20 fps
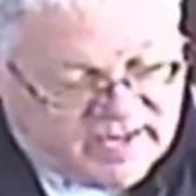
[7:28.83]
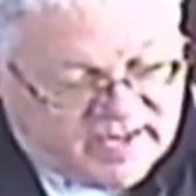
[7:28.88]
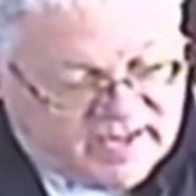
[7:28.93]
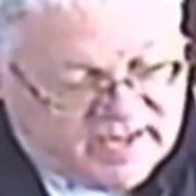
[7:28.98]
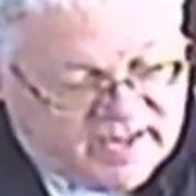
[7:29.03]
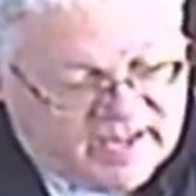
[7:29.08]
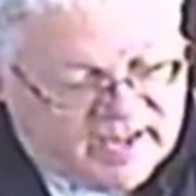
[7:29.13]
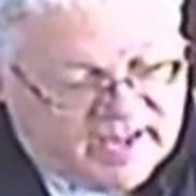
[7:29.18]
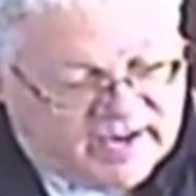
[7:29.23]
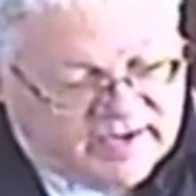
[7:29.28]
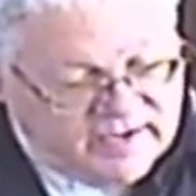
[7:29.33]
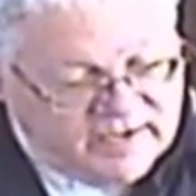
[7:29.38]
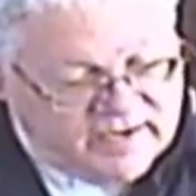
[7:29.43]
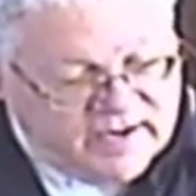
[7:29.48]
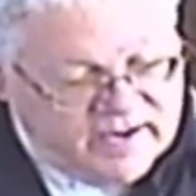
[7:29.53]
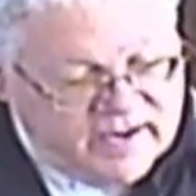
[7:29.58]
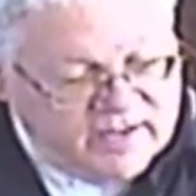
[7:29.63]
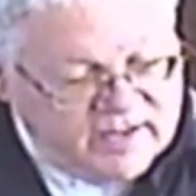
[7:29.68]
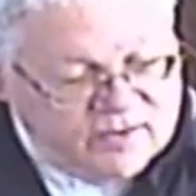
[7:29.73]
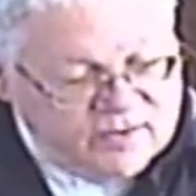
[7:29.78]

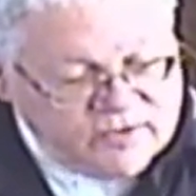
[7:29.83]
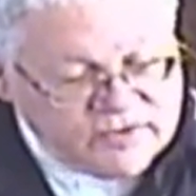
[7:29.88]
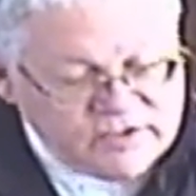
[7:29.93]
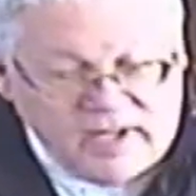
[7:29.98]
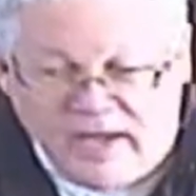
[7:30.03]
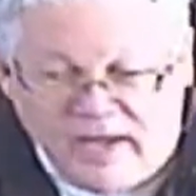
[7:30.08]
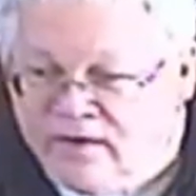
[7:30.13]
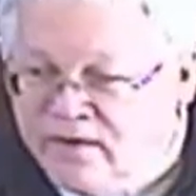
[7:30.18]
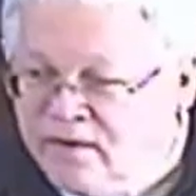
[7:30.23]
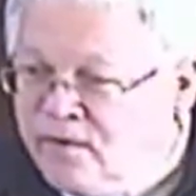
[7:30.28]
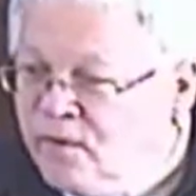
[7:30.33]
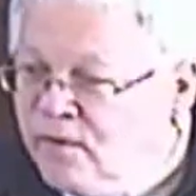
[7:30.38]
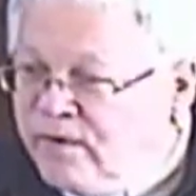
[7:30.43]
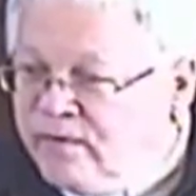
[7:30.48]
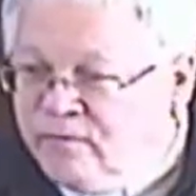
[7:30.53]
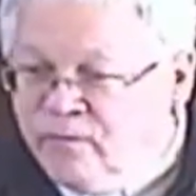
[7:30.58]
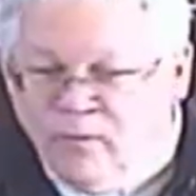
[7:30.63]
and it looks like you're going